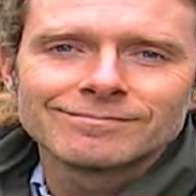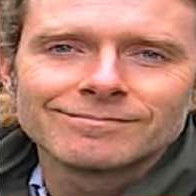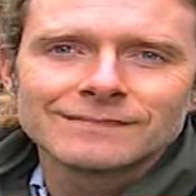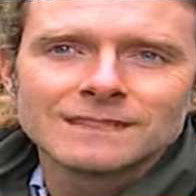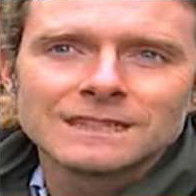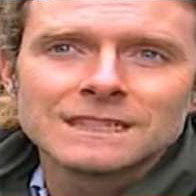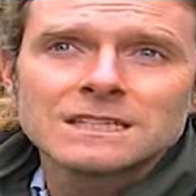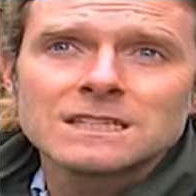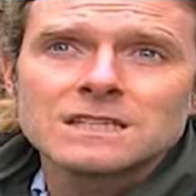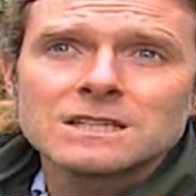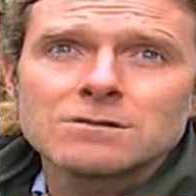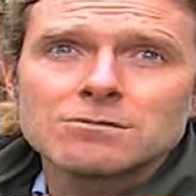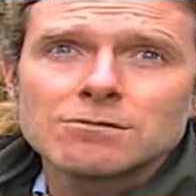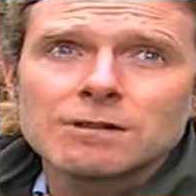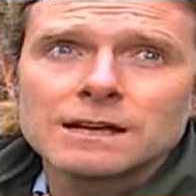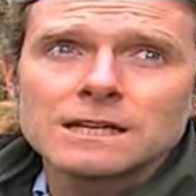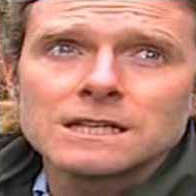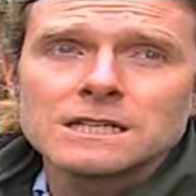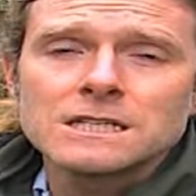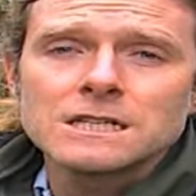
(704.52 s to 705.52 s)
And as the
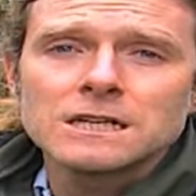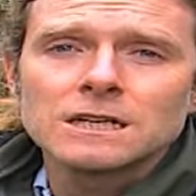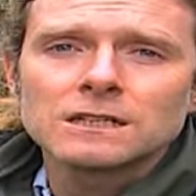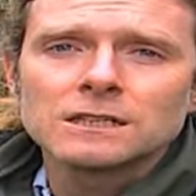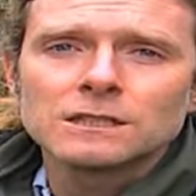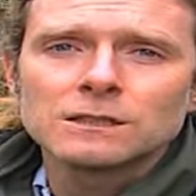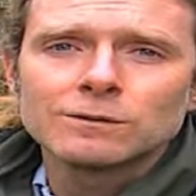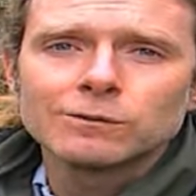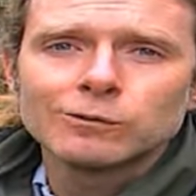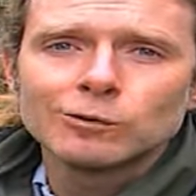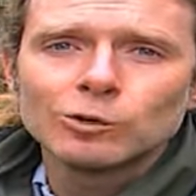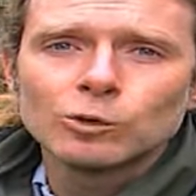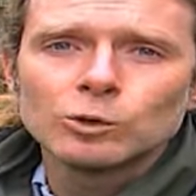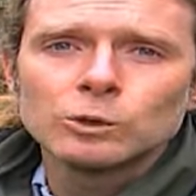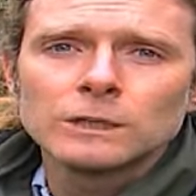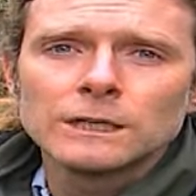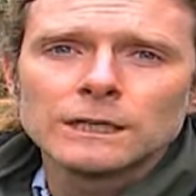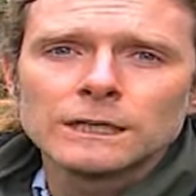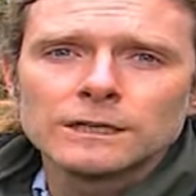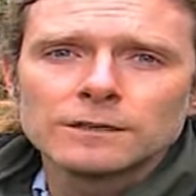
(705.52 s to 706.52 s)
rain starts to fall
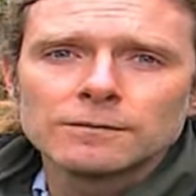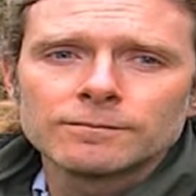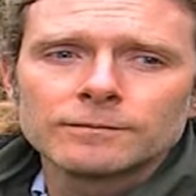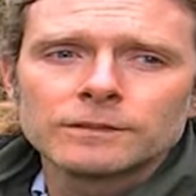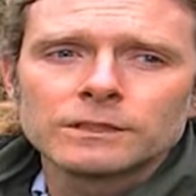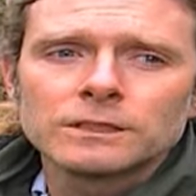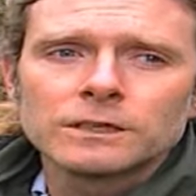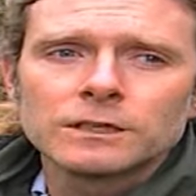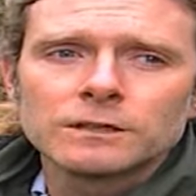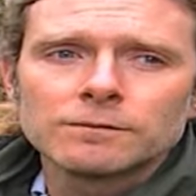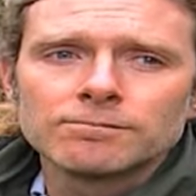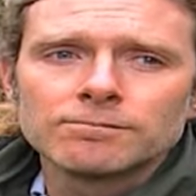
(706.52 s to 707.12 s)
now, so